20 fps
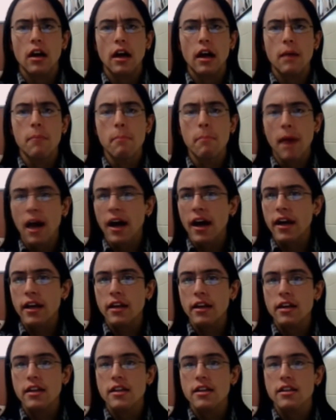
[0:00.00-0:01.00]

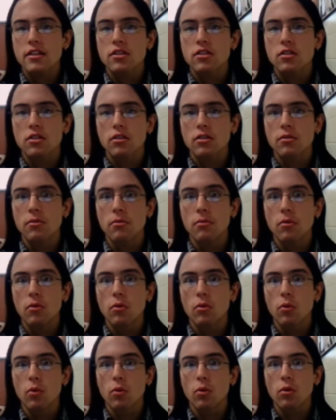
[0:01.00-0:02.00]
Mine is
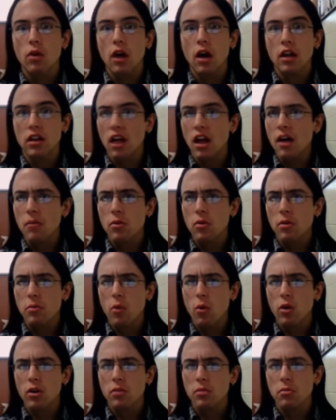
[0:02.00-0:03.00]
a lot more
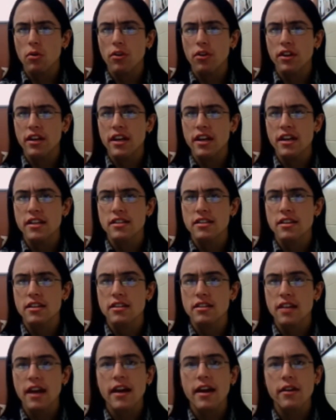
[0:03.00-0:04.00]
portable than his
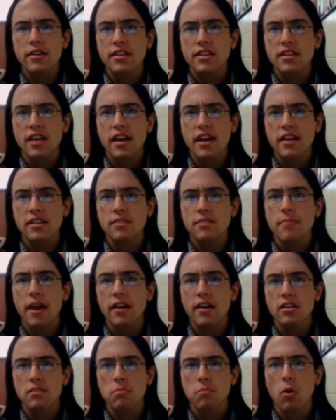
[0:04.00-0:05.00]
is. I would say it's
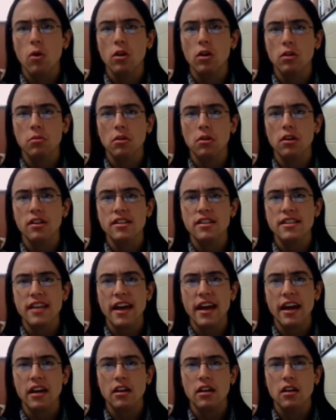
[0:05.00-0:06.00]
about as portable as
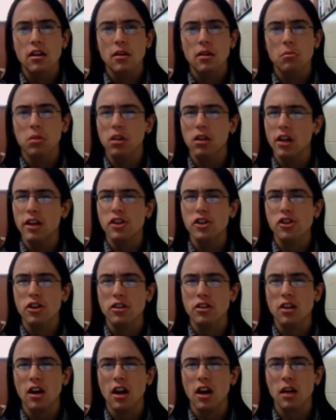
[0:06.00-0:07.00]
that plunger
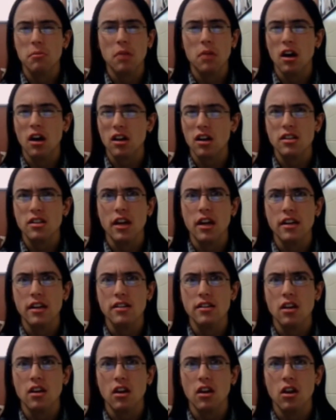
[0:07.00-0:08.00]
talkbox I
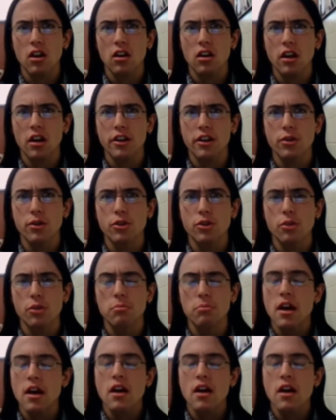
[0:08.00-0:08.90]
saw on YouTube.